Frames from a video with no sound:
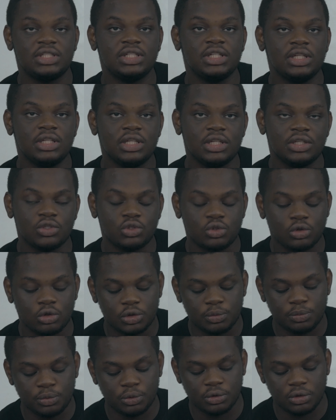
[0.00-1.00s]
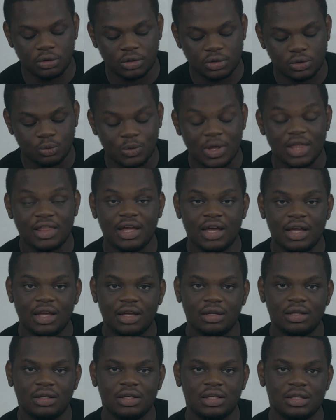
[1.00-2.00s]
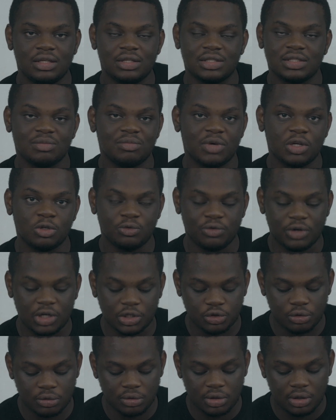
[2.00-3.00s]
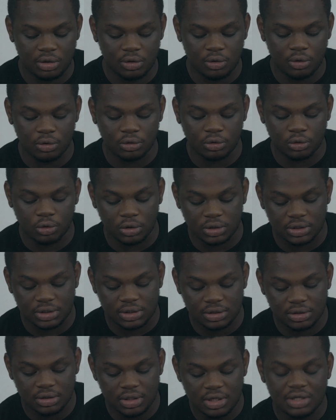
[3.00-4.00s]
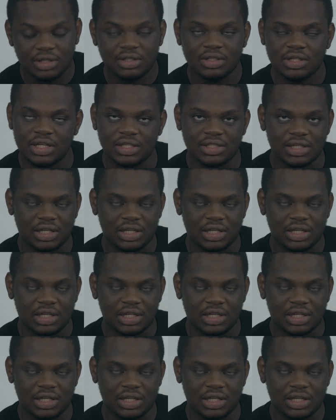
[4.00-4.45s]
deal in such products. Whether he is the manufacturer or not, there is